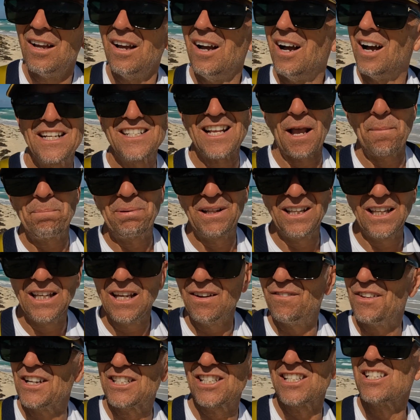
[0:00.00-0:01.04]
because I
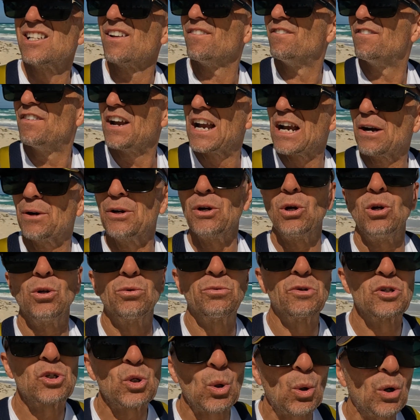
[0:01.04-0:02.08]
believe this is a very old
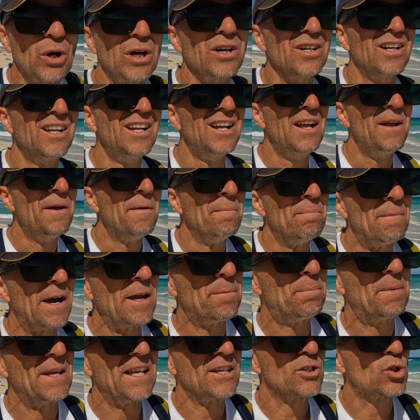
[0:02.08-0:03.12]
resort.
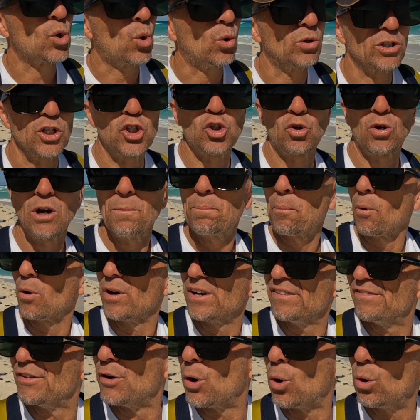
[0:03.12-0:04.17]
Might be as old as Tryp or
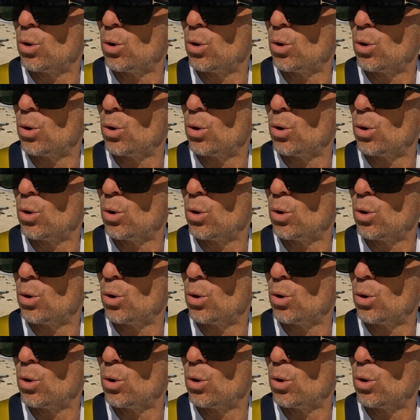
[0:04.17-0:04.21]
even